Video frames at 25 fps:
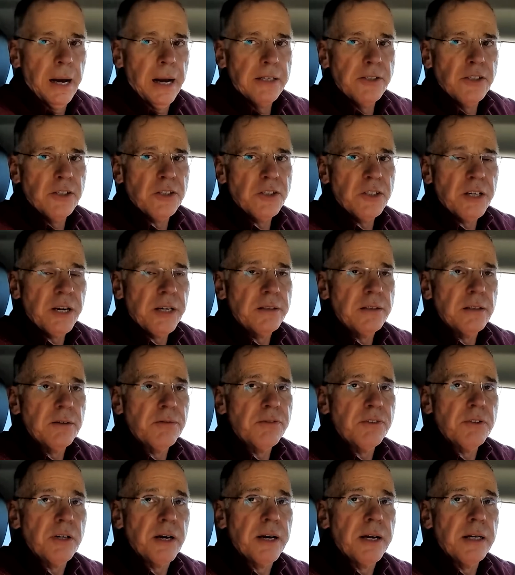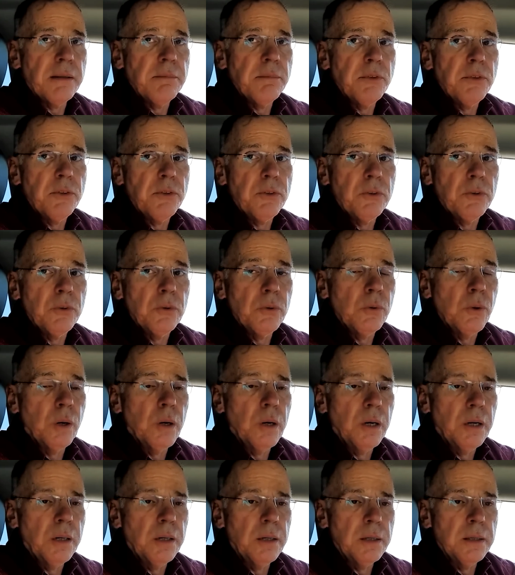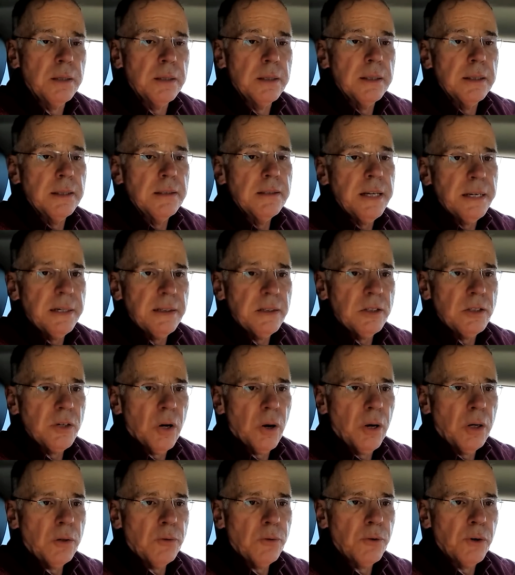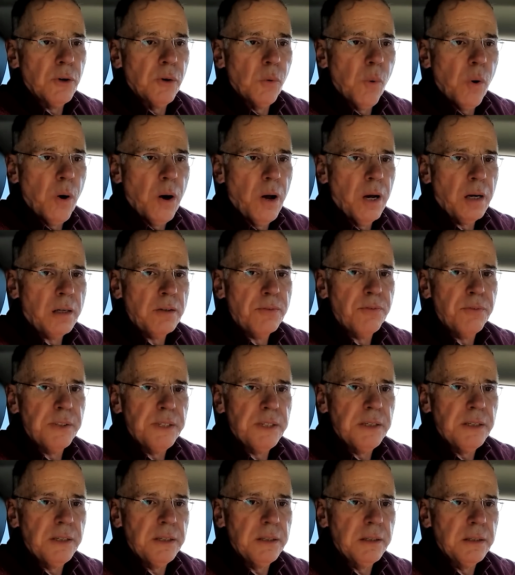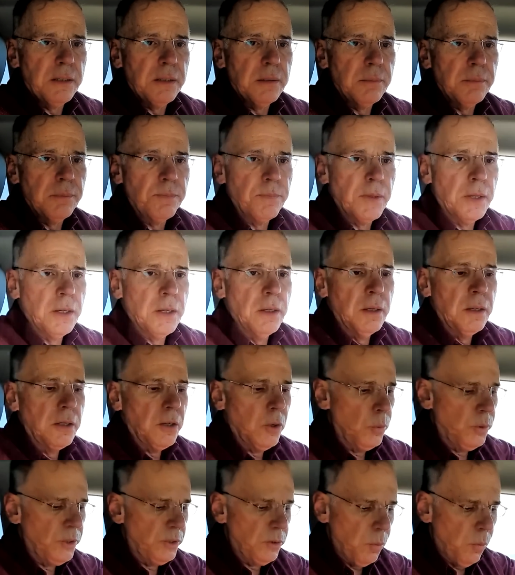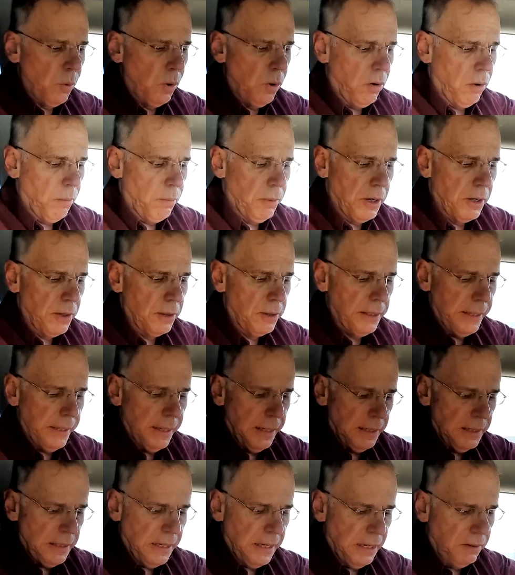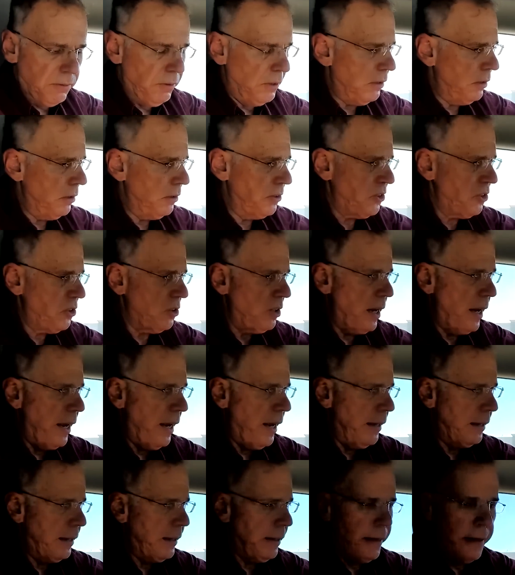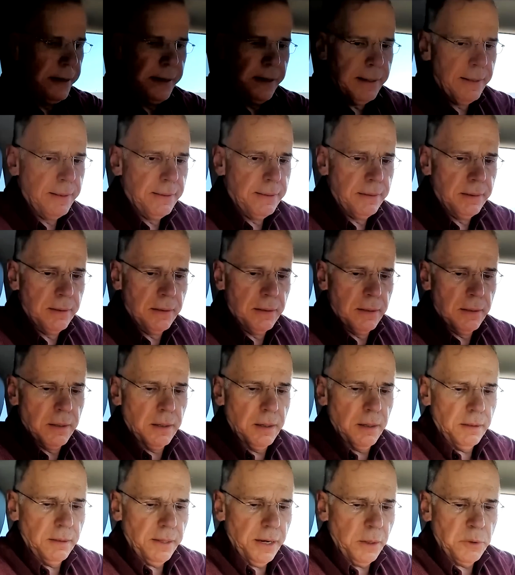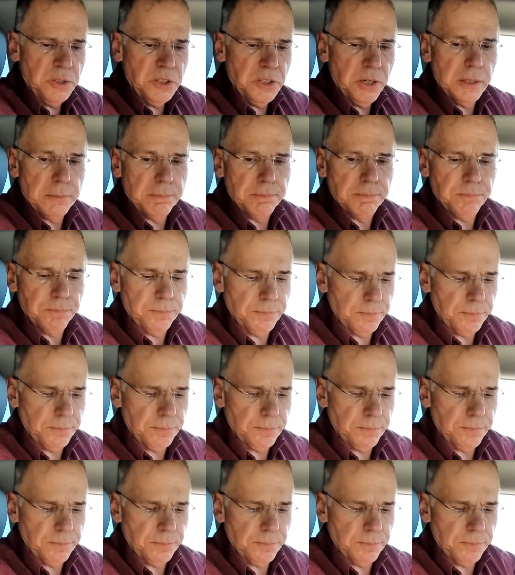I just had enough time to take the dog for a walk, feed him, go into Walmart, and have a little snack, and that was it.